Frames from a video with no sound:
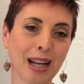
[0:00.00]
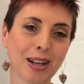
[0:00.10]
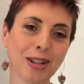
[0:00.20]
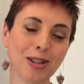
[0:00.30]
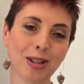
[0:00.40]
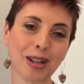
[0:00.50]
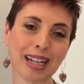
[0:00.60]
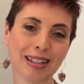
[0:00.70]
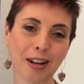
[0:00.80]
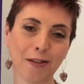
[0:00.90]
thank you to
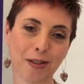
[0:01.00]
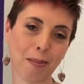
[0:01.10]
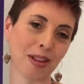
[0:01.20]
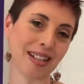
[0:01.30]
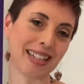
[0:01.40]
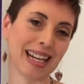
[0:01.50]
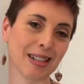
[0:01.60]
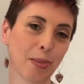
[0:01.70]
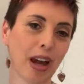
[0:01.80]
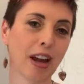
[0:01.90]
Leslie from the
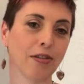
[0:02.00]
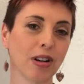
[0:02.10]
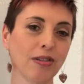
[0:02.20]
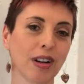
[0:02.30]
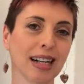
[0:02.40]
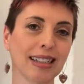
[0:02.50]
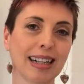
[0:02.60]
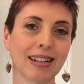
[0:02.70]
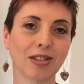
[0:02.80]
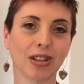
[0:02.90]
CXPA for
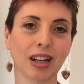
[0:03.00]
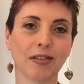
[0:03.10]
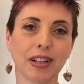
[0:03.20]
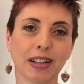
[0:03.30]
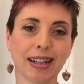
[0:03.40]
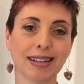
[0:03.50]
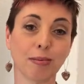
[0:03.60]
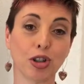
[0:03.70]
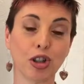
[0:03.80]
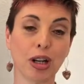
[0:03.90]
inviting us to cover
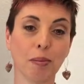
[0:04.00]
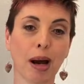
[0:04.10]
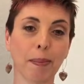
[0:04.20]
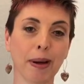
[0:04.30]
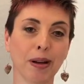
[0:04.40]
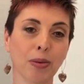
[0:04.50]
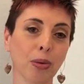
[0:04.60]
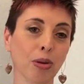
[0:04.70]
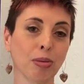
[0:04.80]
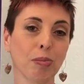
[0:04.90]
customer journey mapping. We
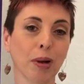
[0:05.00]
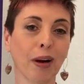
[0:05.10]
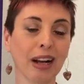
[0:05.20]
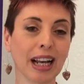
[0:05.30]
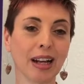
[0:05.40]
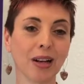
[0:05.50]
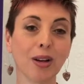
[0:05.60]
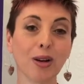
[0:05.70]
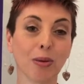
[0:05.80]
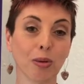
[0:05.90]
will be blogging,
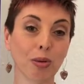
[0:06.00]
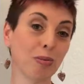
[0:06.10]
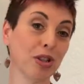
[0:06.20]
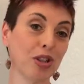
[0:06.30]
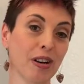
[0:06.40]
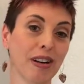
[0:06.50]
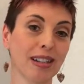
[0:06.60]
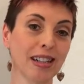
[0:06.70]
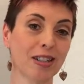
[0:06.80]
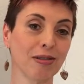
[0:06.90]
we will be
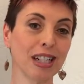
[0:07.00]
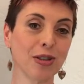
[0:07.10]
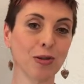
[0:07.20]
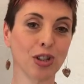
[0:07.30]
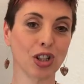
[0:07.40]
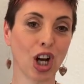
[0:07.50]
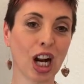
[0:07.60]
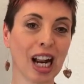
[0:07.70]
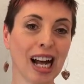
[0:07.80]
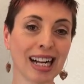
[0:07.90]
sharing these resources
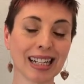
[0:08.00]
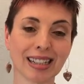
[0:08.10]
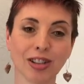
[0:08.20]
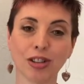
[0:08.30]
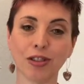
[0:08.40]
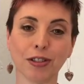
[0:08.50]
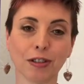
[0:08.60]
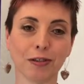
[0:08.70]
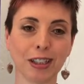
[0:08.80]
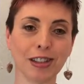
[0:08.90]
online, and do
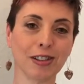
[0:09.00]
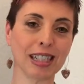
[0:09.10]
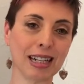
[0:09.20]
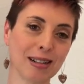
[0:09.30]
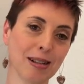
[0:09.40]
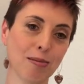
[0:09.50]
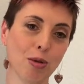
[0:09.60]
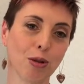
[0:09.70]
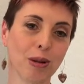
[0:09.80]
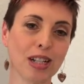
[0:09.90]
feel free to send us some
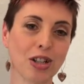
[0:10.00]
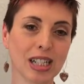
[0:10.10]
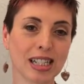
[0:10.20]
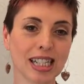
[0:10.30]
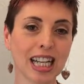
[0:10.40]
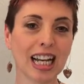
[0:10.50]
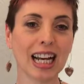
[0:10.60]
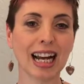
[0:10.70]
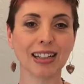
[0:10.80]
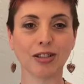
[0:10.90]
more questions.
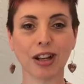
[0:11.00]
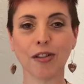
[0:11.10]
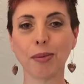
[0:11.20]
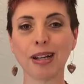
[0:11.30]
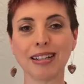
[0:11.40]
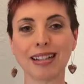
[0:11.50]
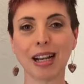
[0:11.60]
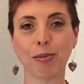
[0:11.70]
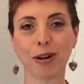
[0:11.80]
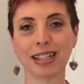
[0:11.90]
And to everybody
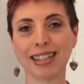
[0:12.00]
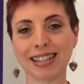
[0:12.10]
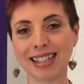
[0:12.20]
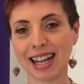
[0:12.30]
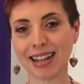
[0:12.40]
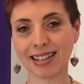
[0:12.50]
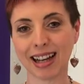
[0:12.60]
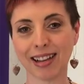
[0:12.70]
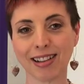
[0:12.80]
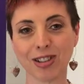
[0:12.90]
celebrating CX
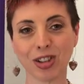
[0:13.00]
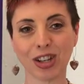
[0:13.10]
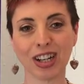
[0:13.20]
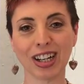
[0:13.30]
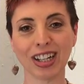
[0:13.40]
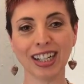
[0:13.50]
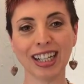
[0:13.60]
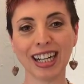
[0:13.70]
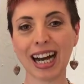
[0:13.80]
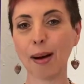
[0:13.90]
Day this year,
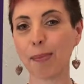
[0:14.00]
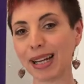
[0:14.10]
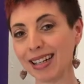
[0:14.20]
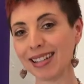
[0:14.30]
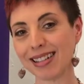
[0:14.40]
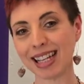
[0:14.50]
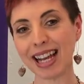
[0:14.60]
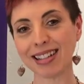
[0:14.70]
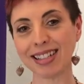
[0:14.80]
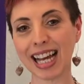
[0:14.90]
happy
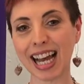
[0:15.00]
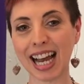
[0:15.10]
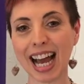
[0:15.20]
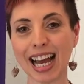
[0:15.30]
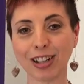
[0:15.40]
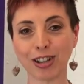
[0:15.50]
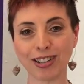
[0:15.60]
CX Day and